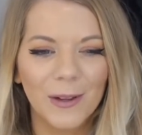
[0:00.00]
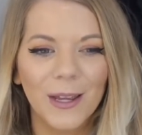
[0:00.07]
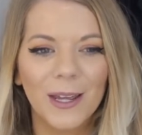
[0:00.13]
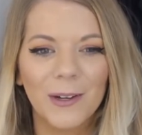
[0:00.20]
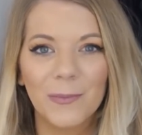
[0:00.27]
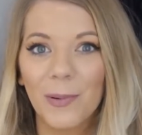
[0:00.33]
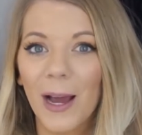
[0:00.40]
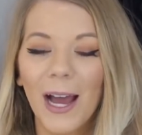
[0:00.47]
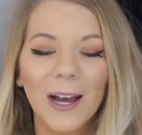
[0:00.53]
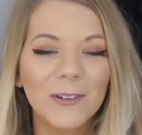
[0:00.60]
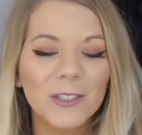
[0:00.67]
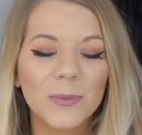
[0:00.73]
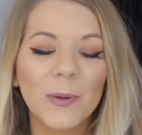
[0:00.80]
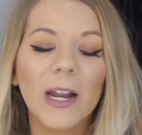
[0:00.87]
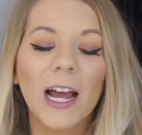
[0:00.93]
in
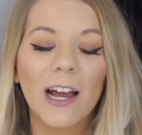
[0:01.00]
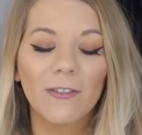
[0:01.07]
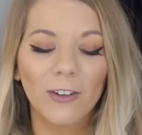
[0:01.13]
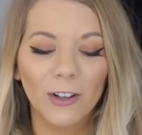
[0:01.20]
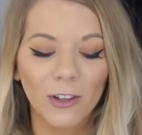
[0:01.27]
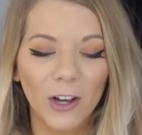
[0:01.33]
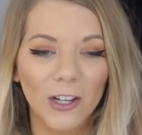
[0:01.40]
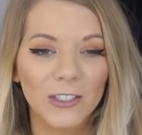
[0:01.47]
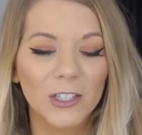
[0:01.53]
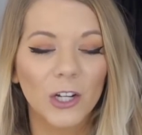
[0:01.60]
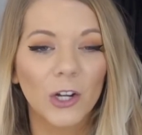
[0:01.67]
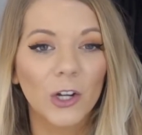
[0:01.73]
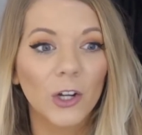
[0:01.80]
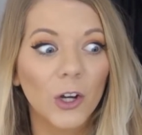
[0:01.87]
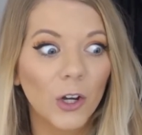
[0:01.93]
pounds, but I have lost
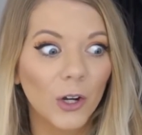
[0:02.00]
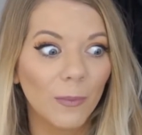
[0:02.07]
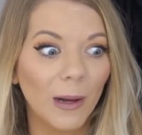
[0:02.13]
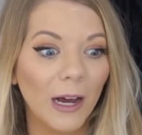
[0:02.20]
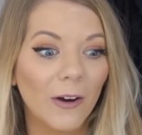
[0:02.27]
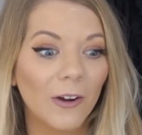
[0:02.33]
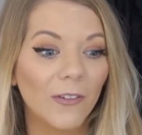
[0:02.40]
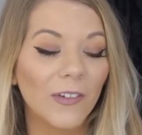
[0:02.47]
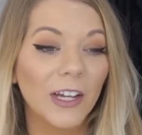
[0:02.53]
a good amount of